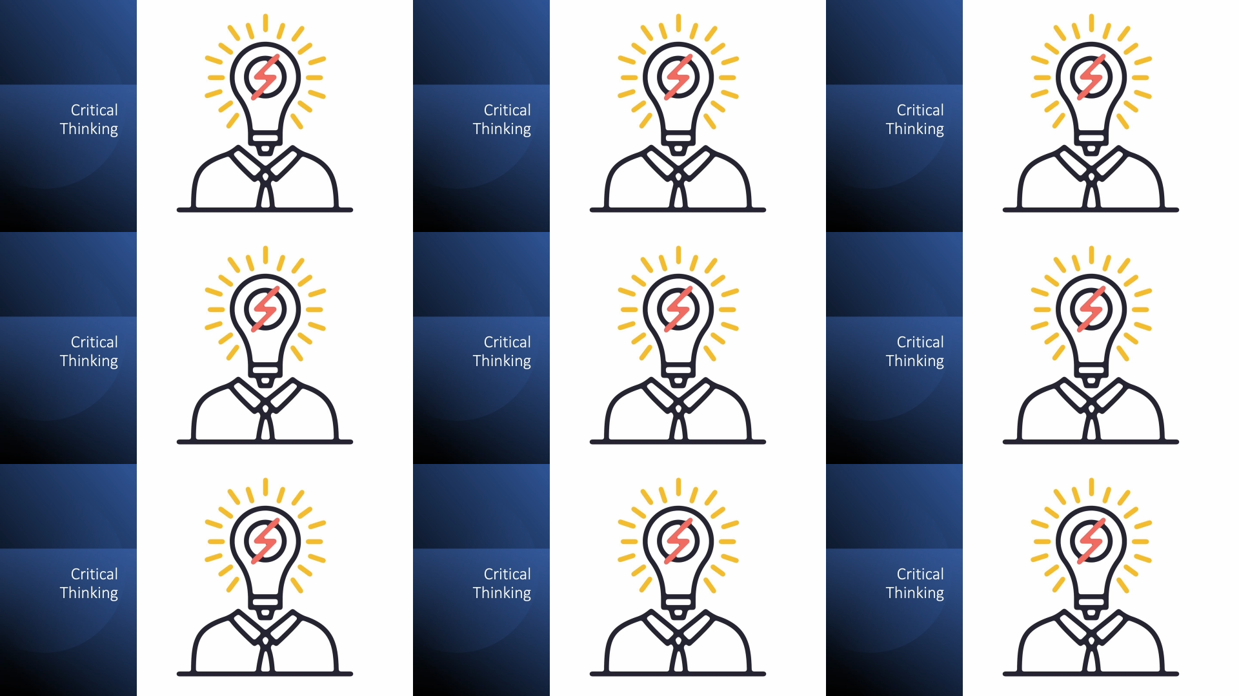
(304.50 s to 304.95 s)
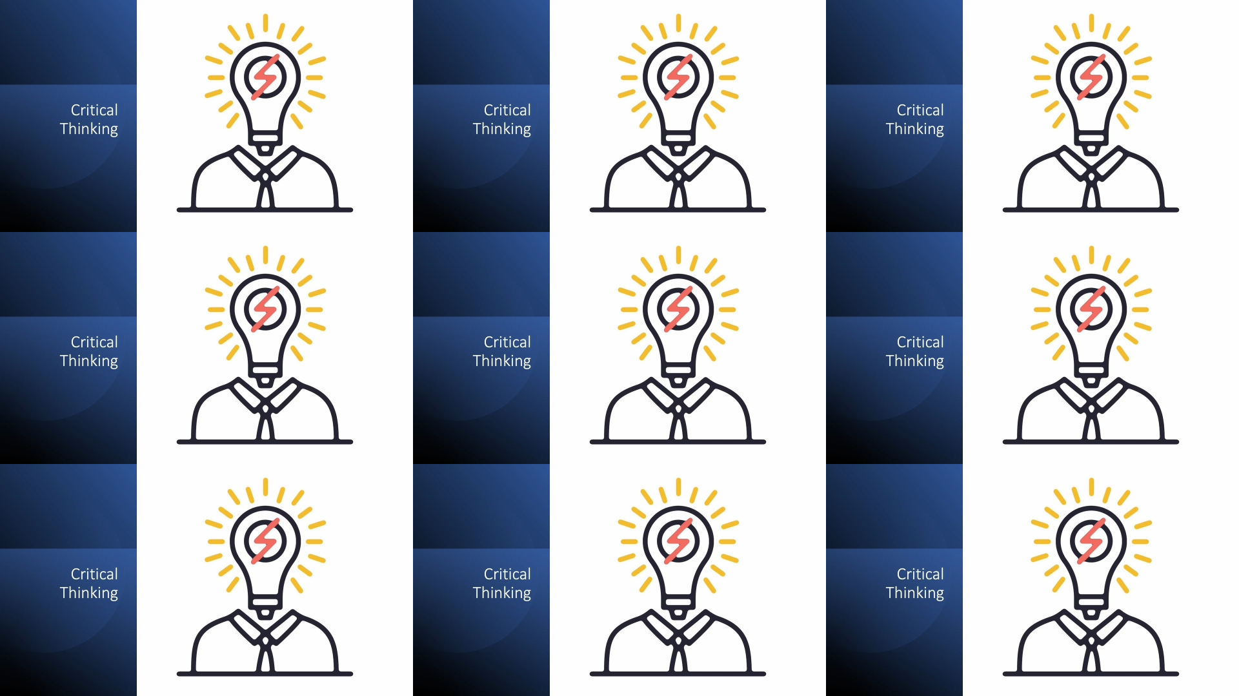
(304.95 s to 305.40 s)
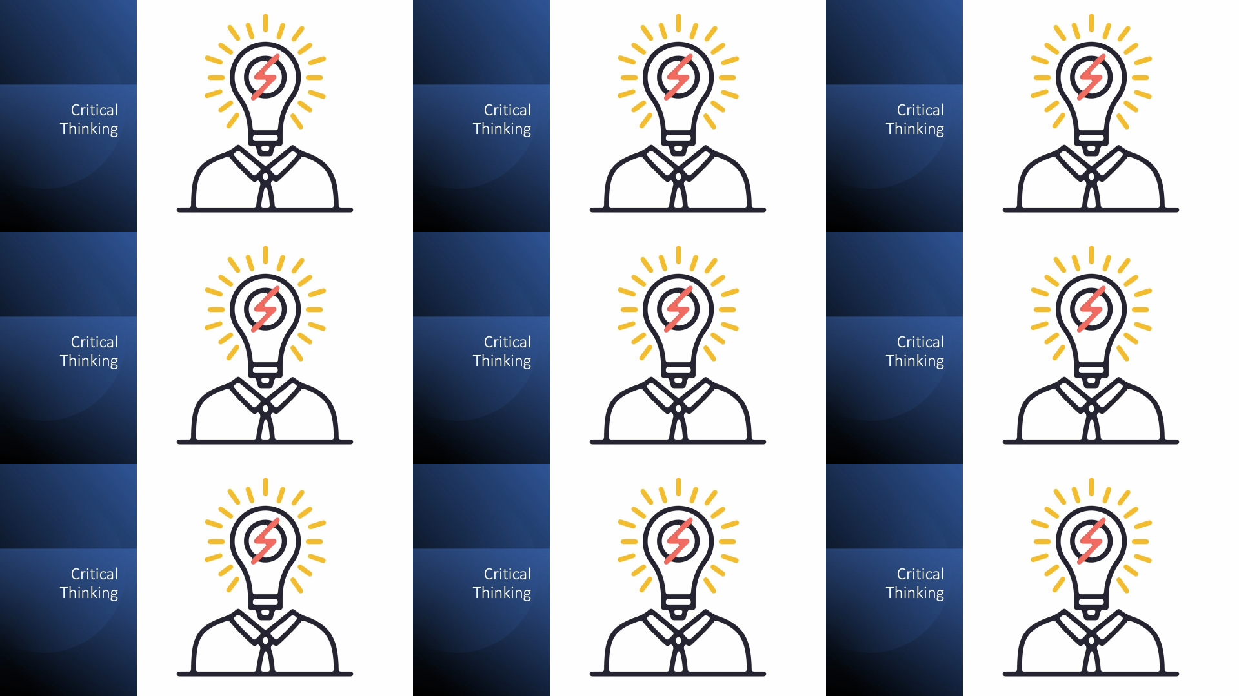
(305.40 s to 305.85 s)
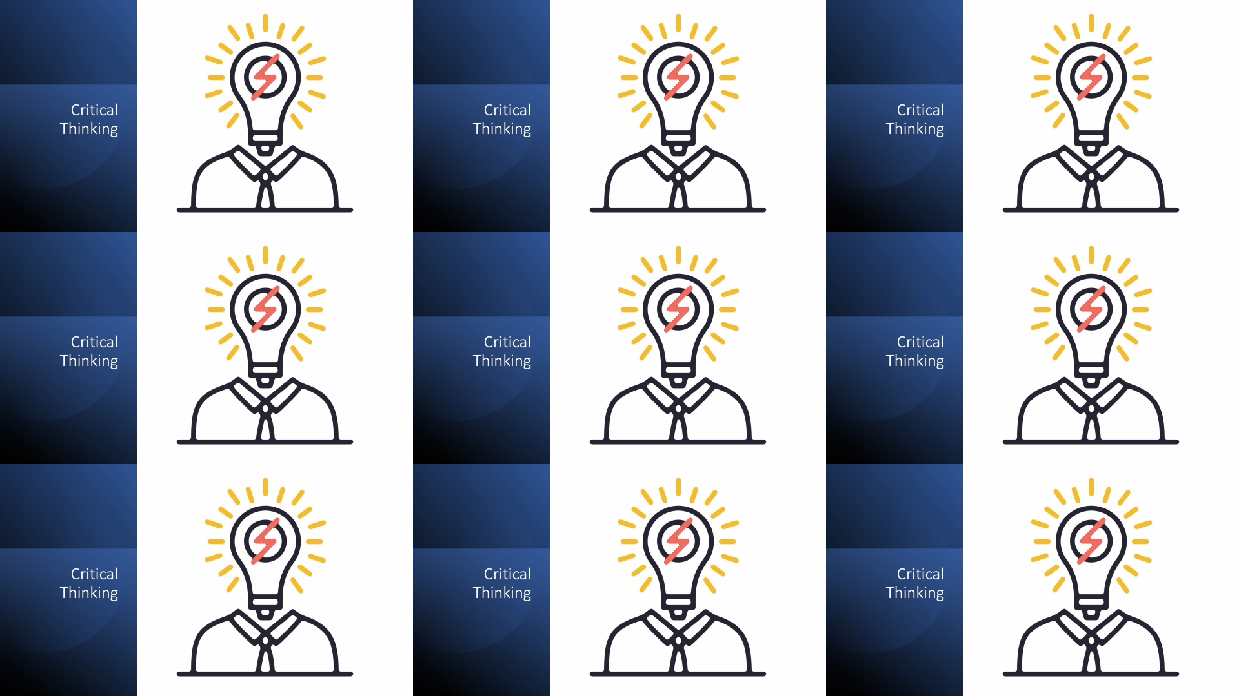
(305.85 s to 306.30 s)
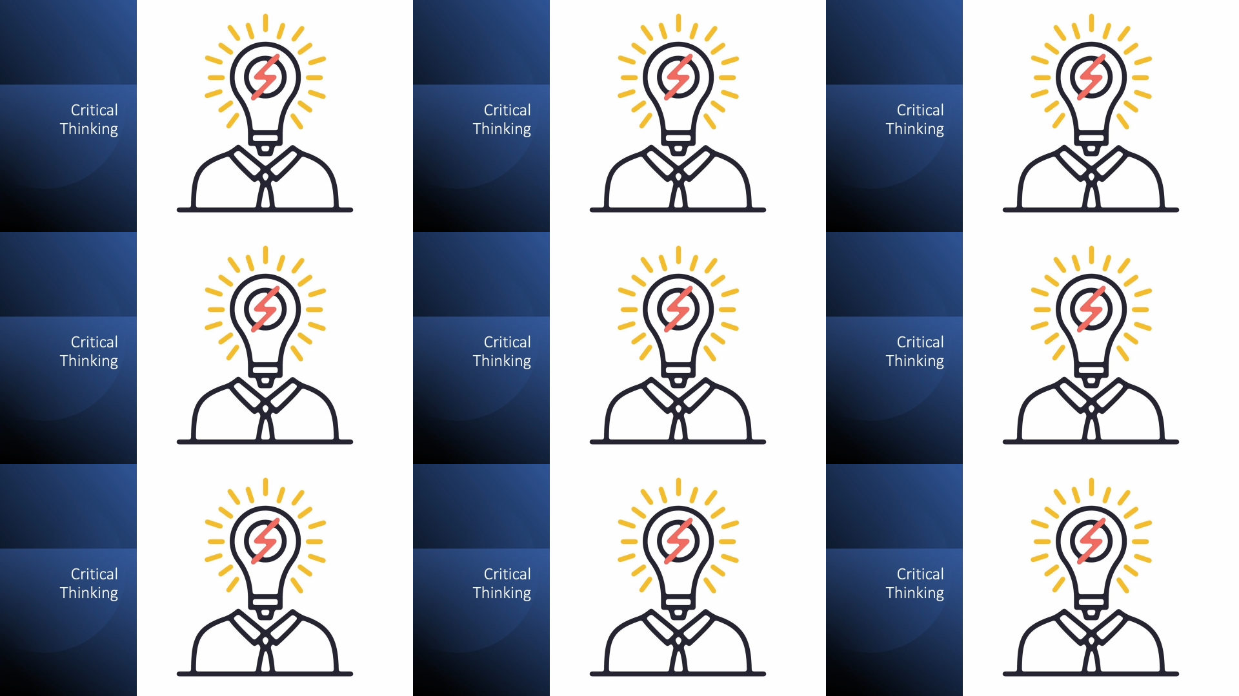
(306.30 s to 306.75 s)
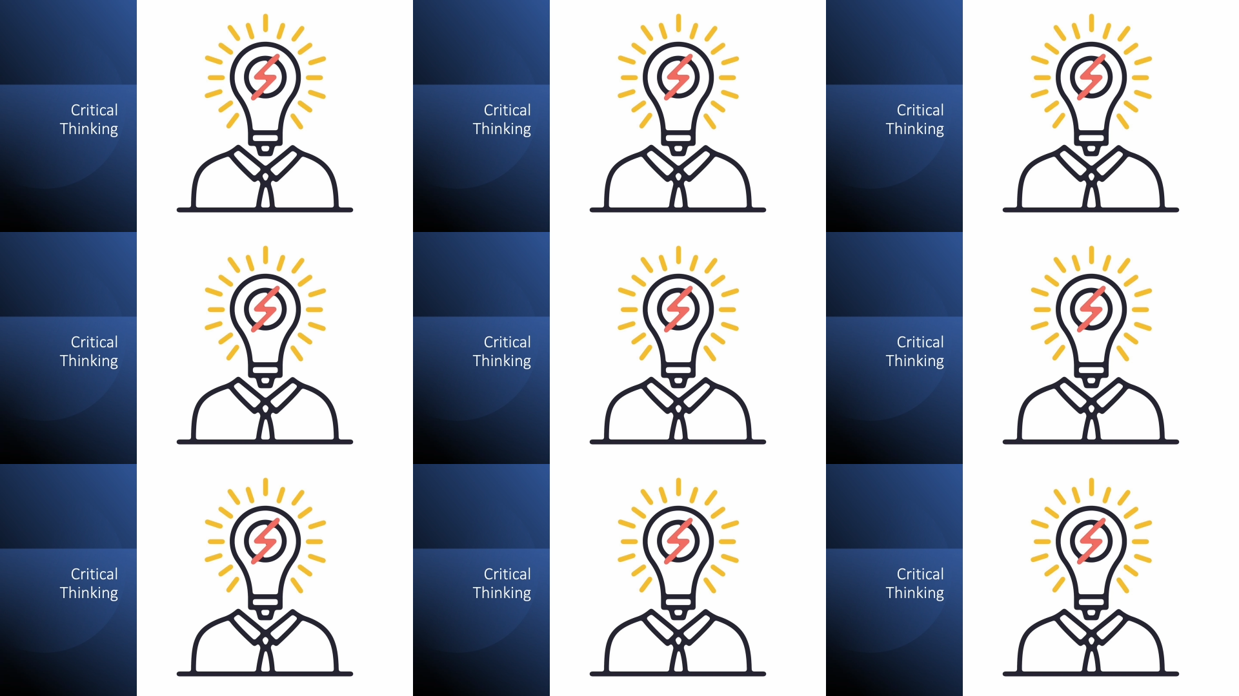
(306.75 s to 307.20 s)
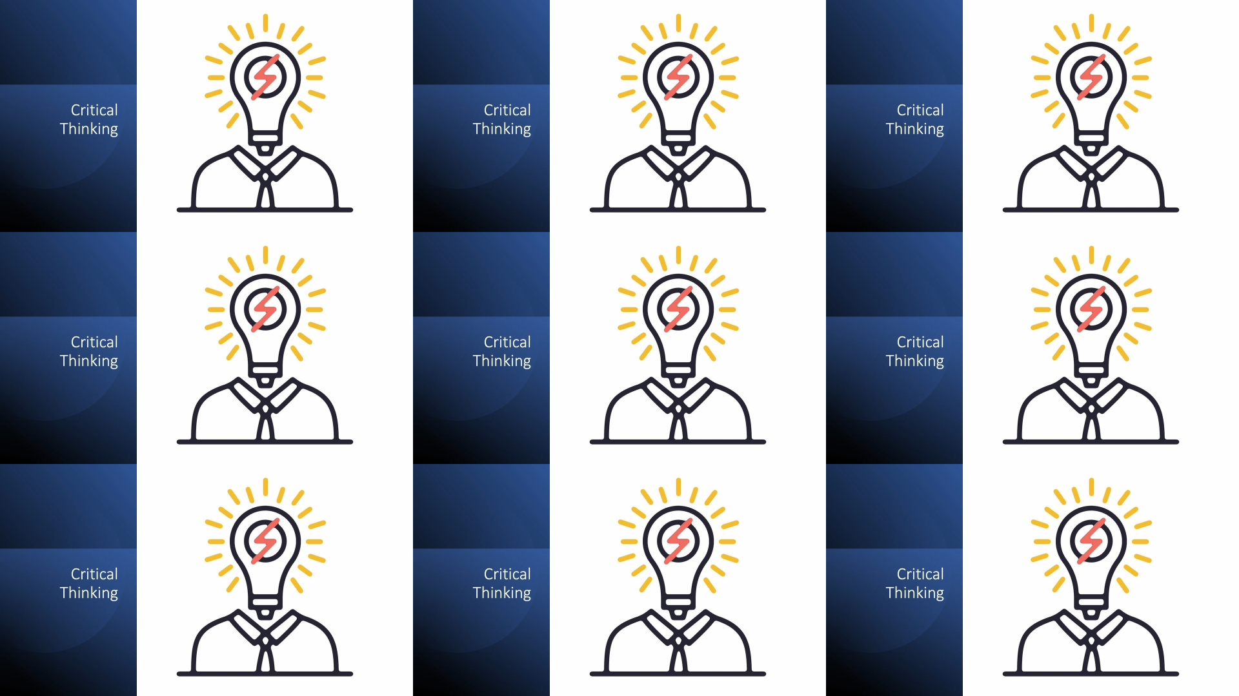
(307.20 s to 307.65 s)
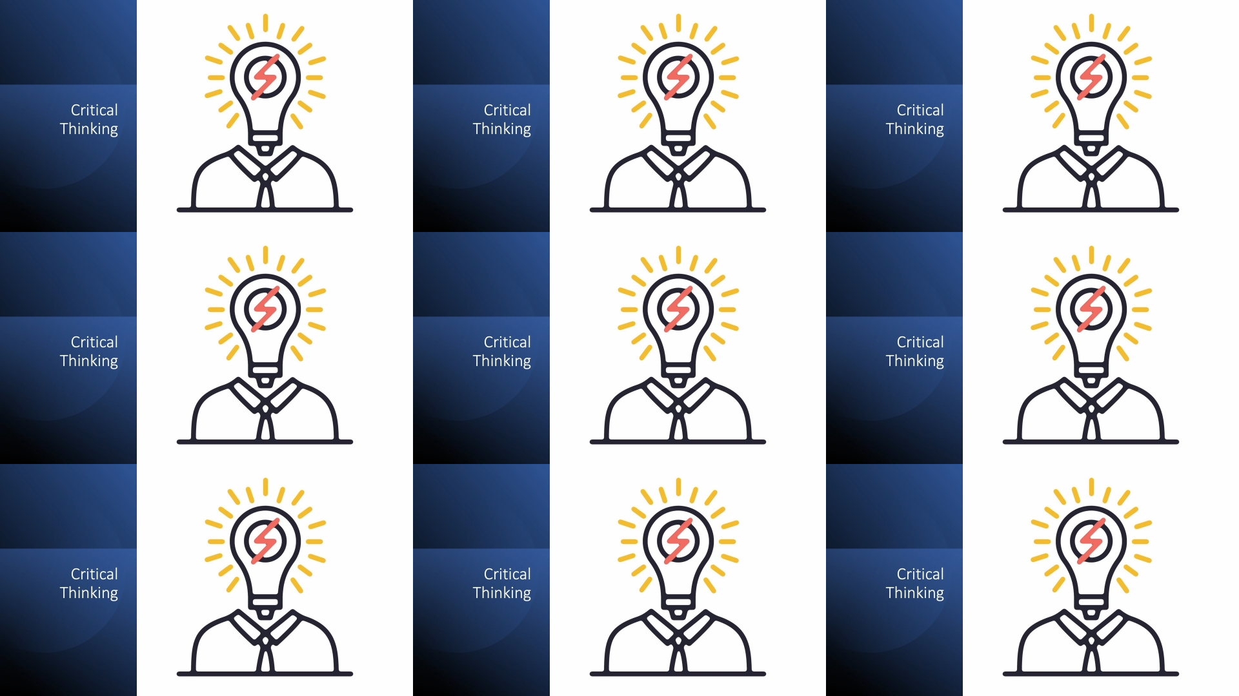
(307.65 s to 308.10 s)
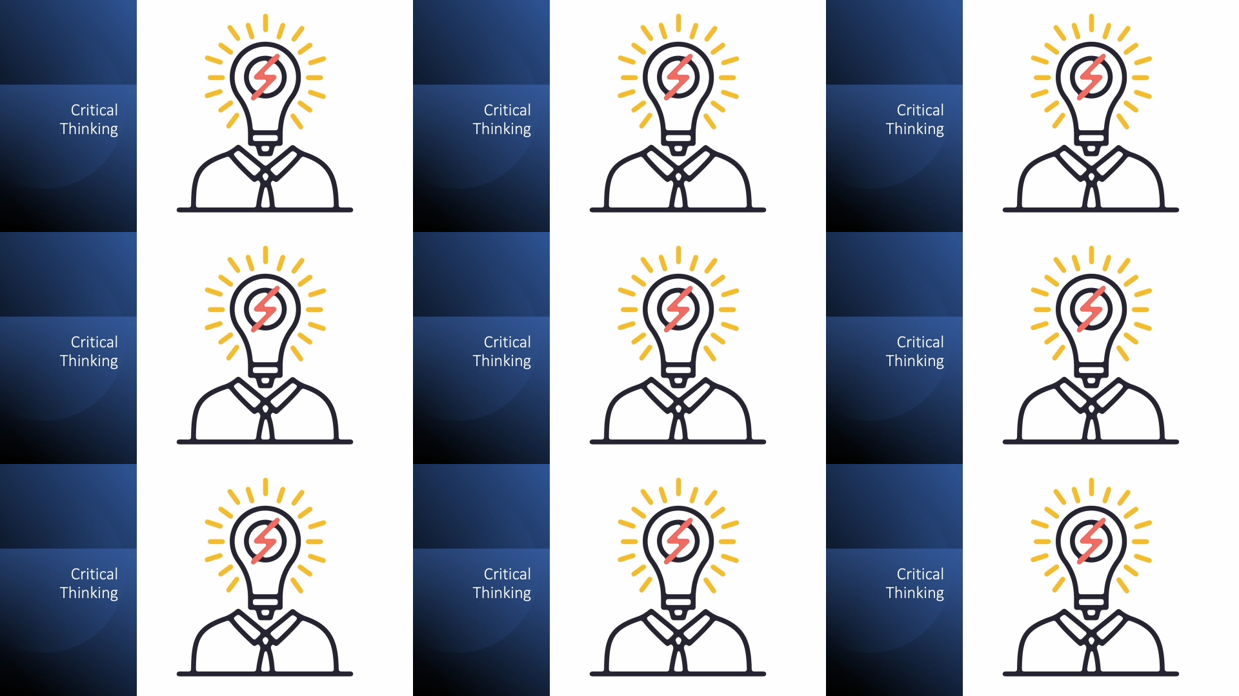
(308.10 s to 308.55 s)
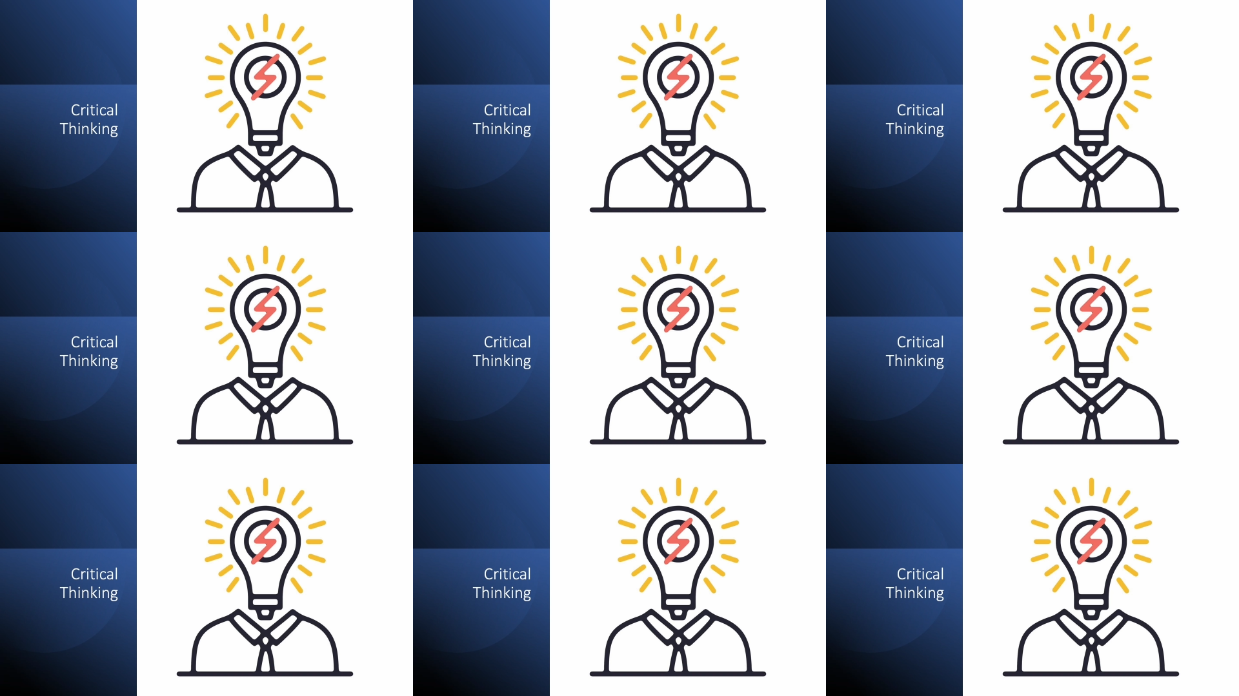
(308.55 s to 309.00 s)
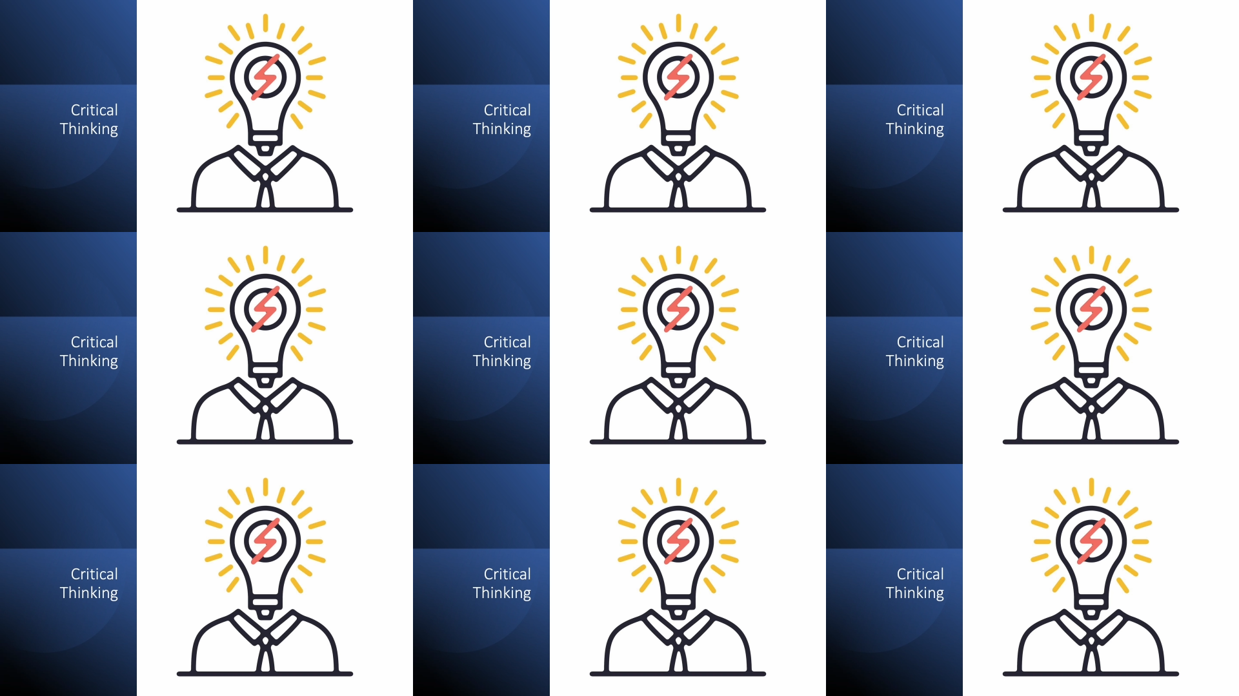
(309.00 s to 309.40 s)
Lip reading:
No face is visible, so there are no lips to read.